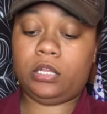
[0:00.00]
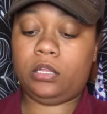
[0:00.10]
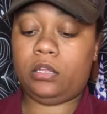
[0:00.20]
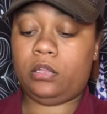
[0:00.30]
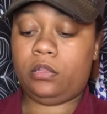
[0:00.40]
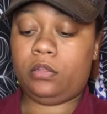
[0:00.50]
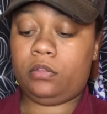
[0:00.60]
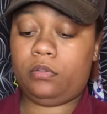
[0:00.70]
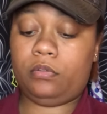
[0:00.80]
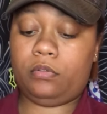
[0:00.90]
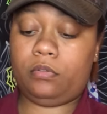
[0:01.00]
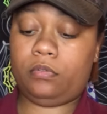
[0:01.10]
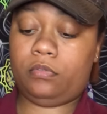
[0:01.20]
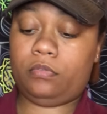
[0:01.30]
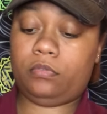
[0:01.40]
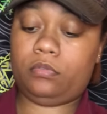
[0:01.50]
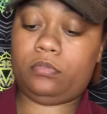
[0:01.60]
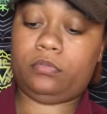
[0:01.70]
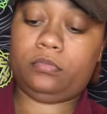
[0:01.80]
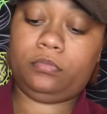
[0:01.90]

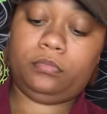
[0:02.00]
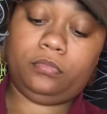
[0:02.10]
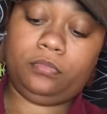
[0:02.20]
Nothing is said.